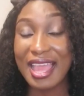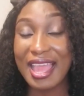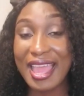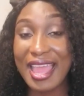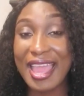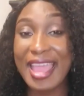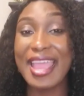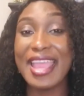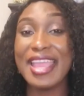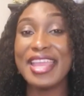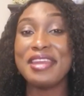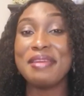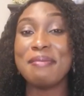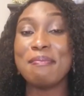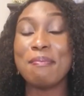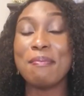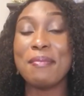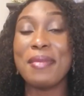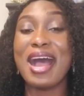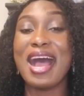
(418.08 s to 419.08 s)
And
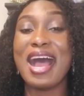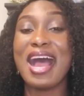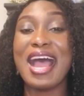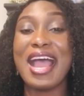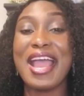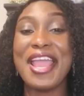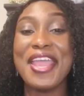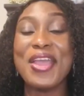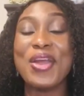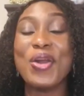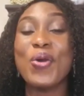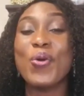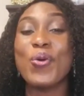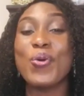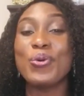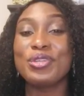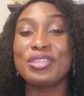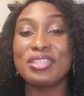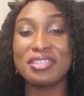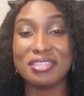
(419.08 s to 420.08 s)
my
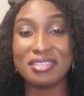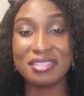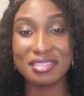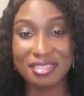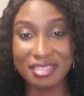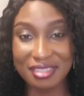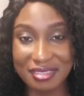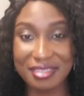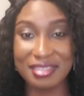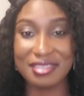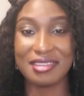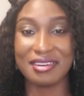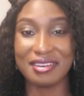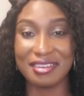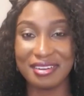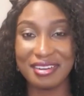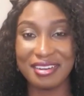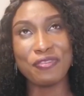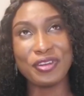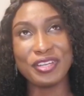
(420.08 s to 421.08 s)
own
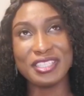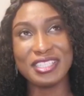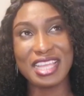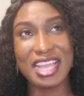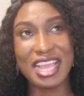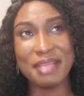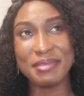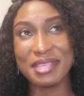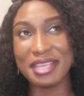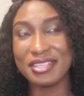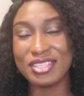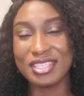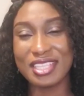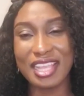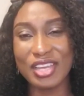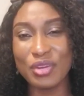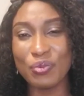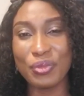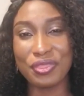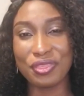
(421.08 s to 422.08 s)
sister, for the times I
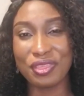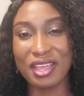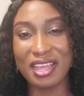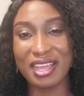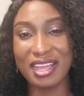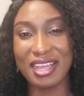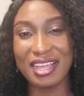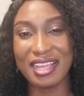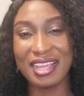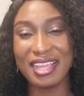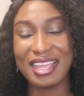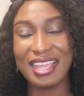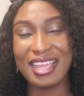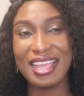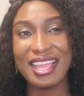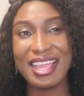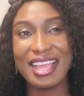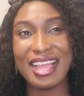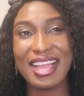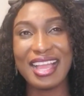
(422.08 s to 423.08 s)
stayed with her,
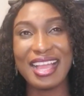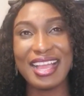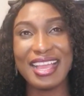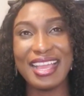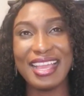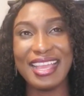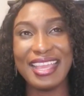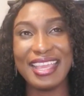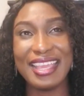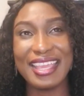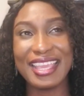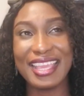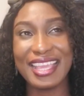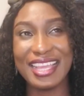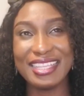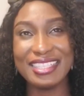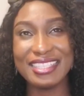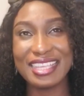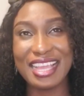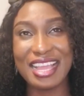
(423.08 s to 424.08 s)
I
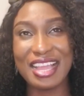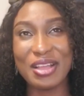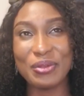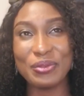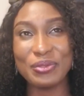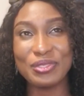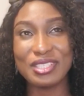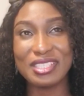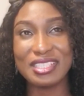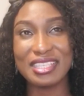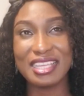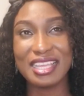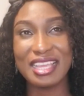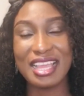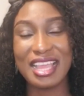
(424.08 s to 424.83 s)
can't count